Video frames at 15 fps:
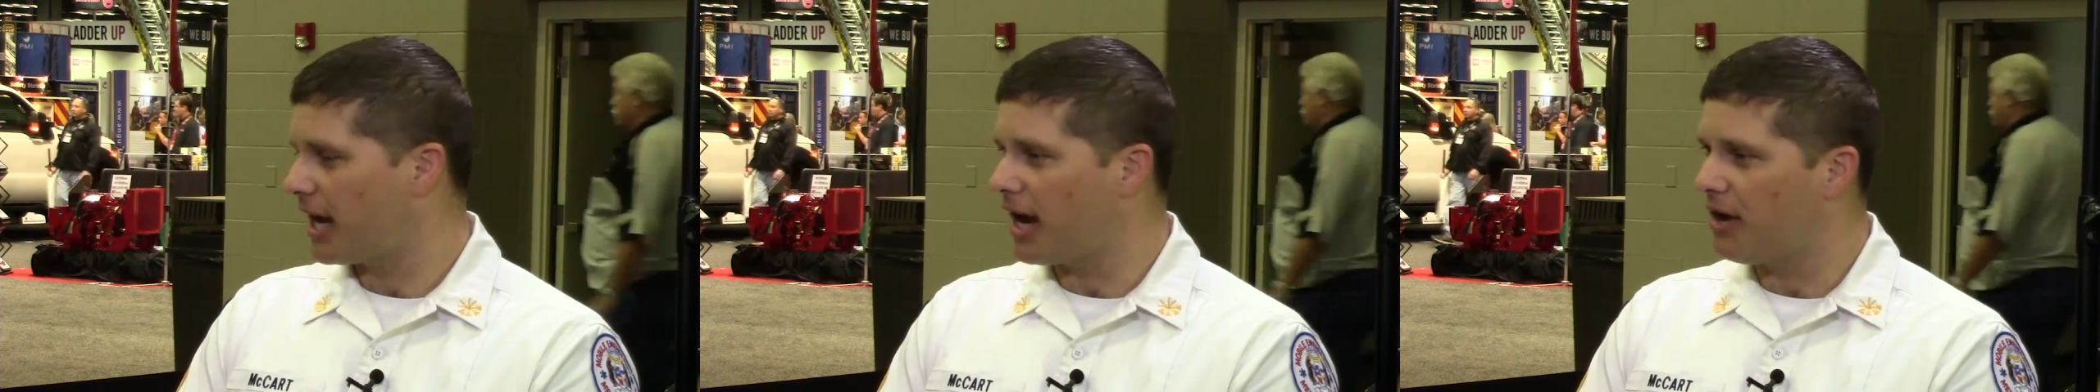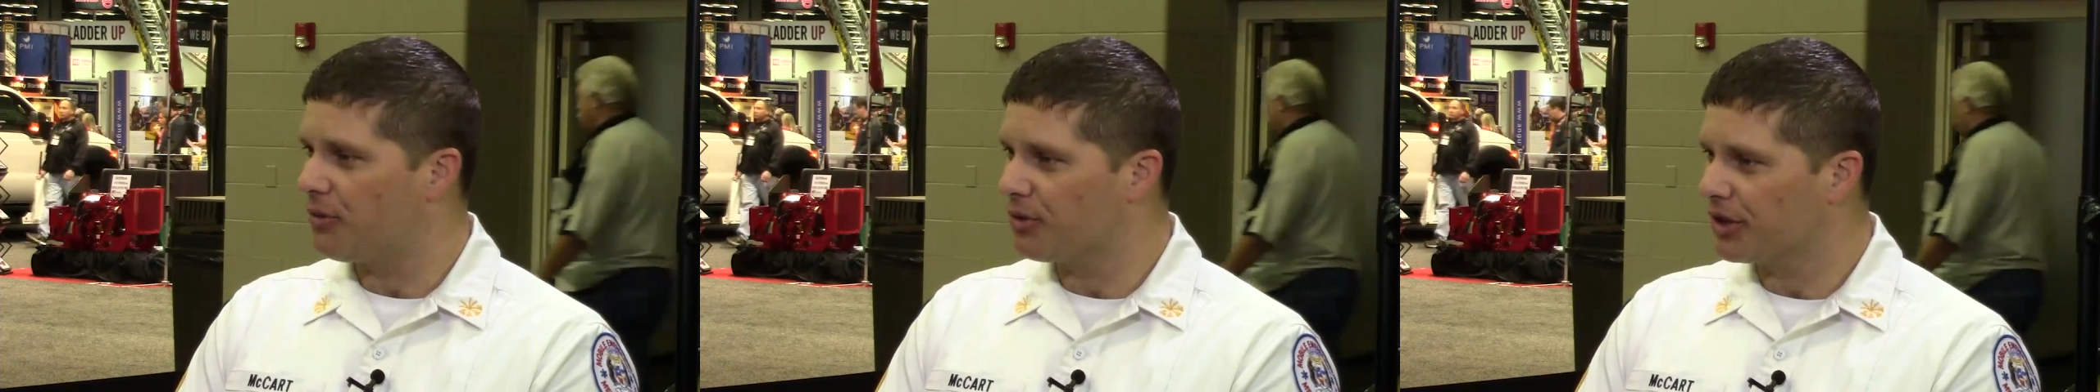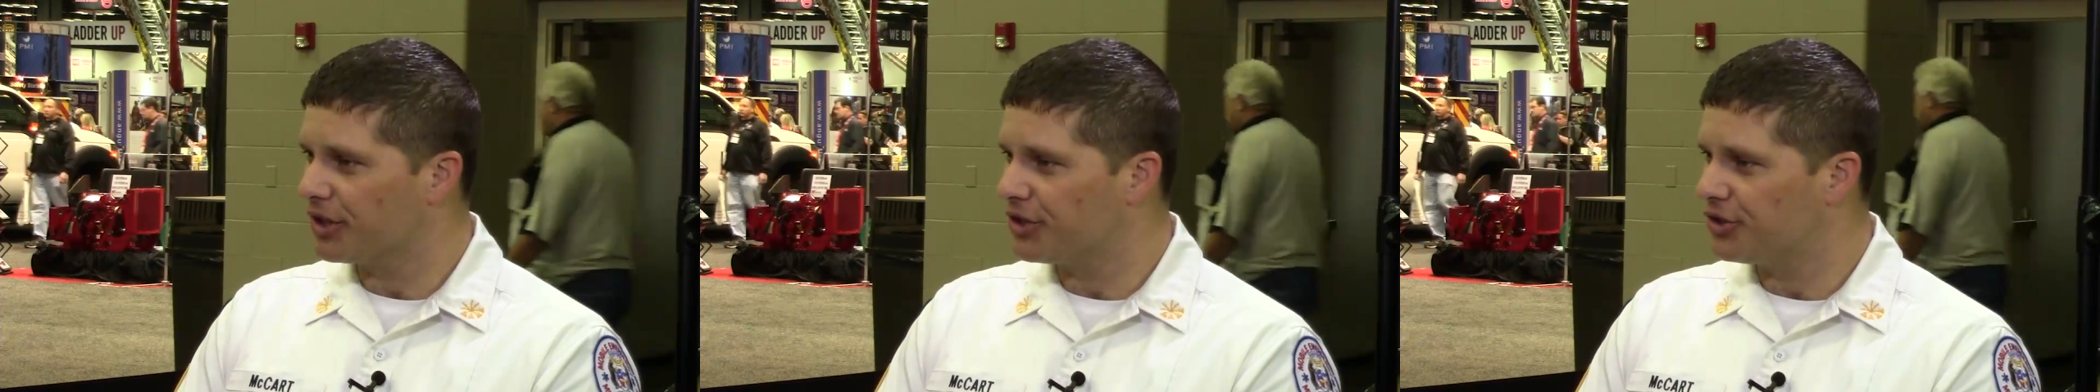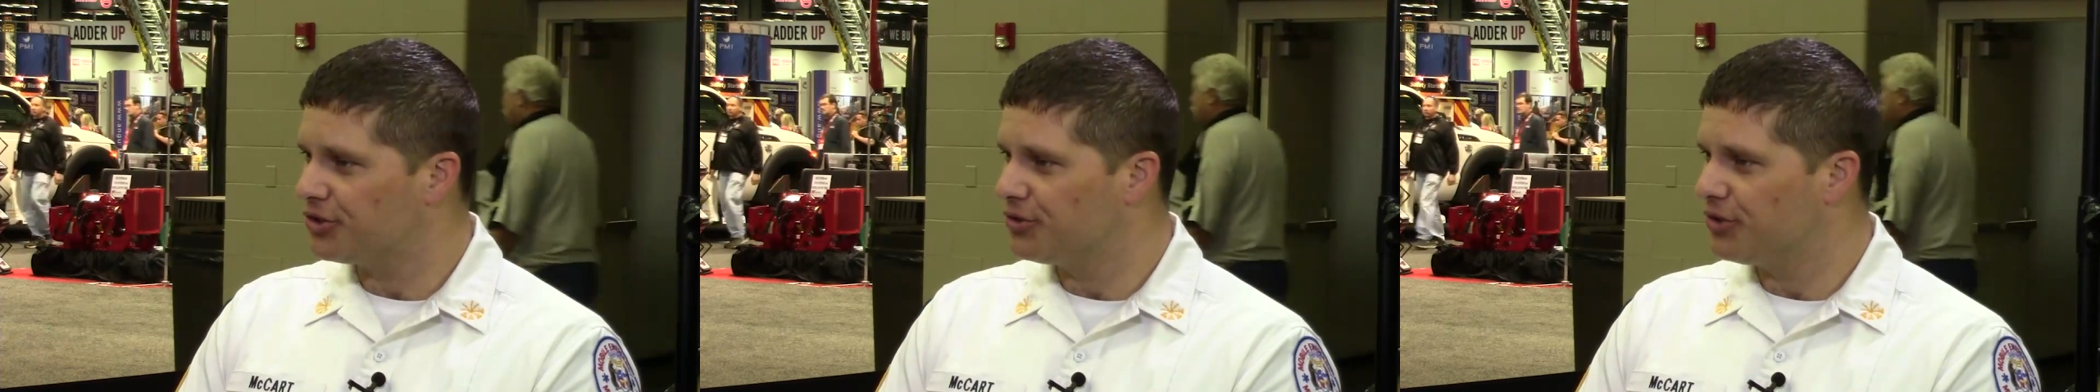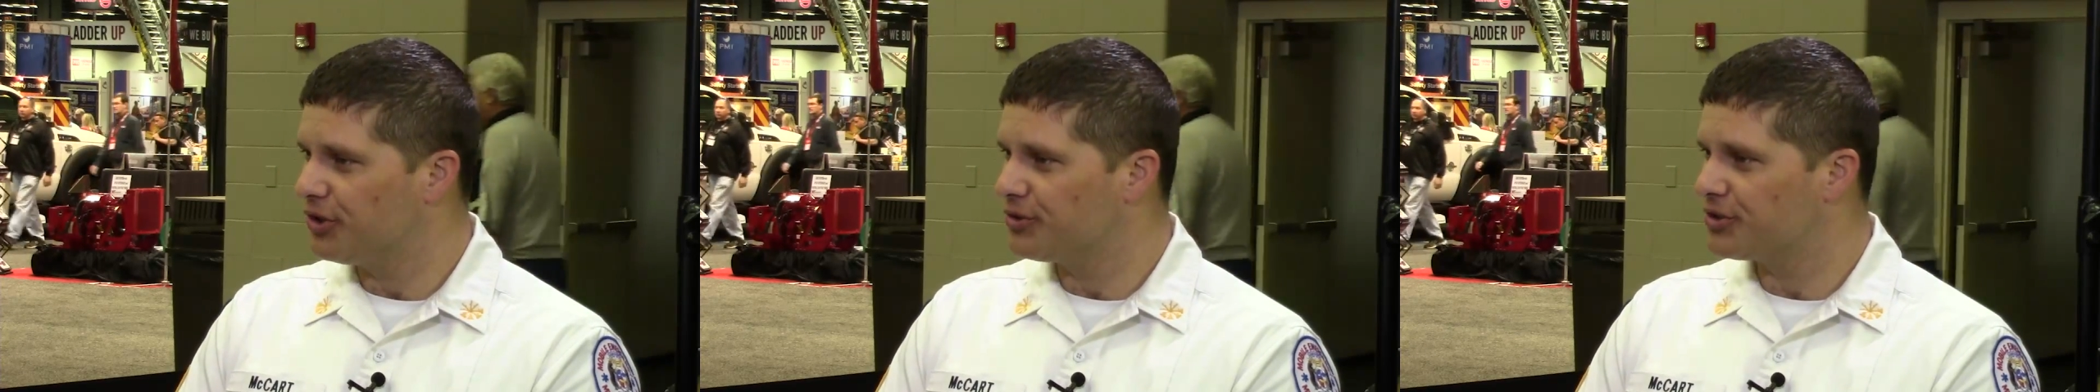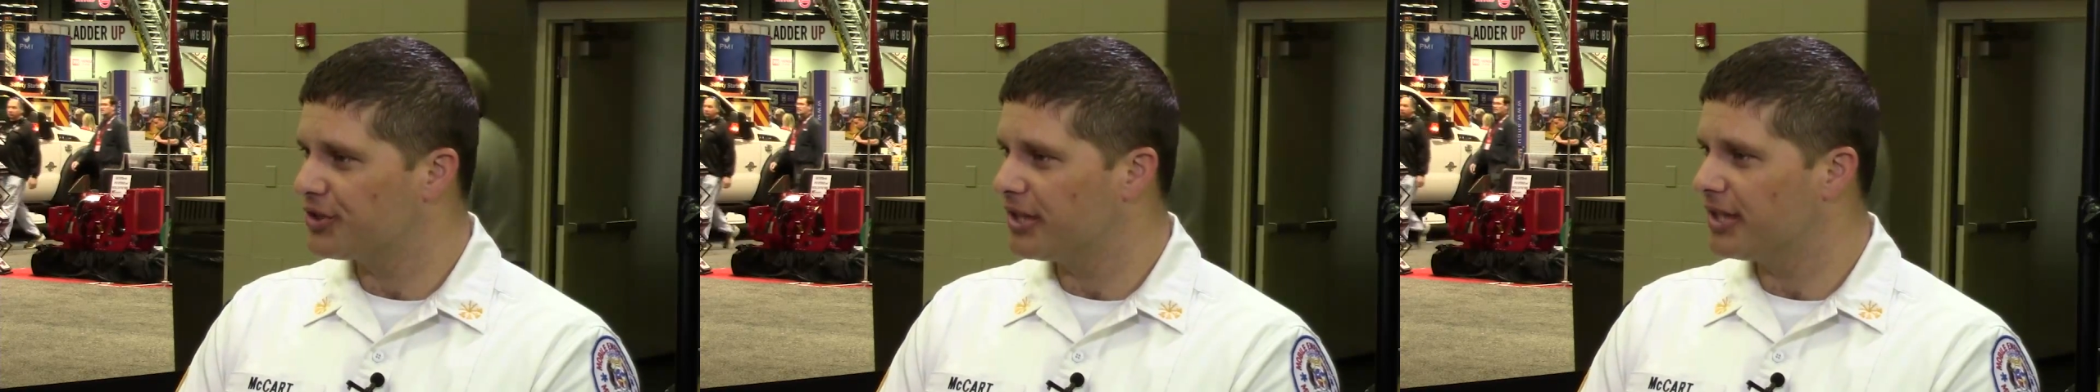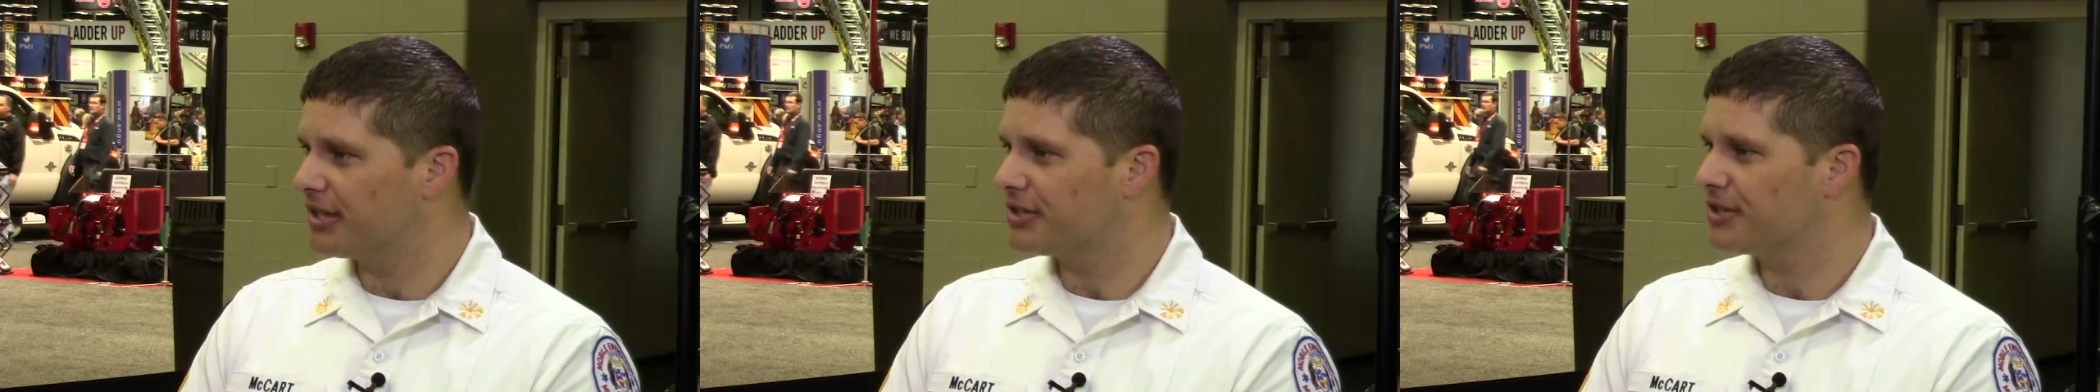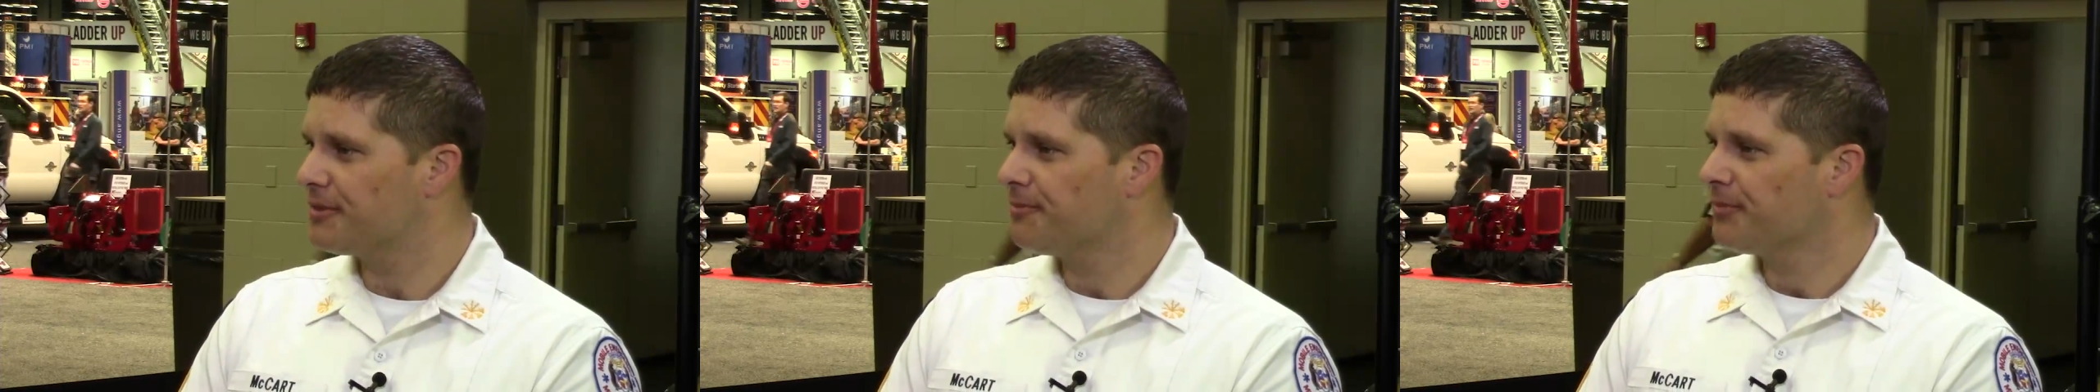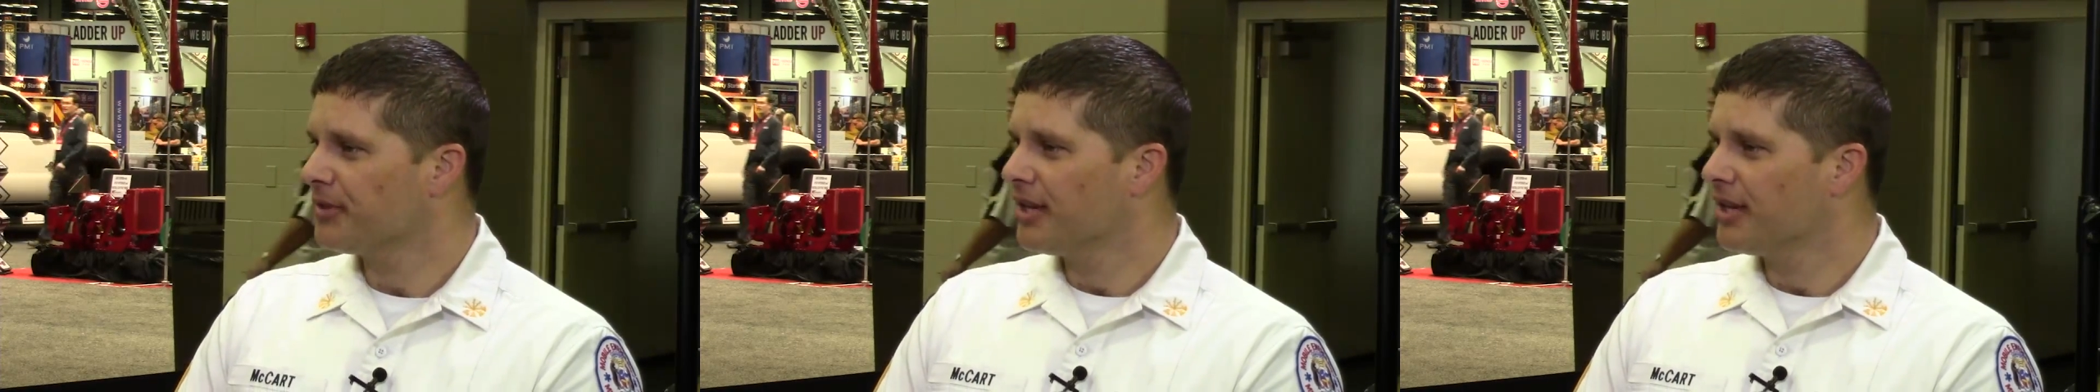how we're going to do those things.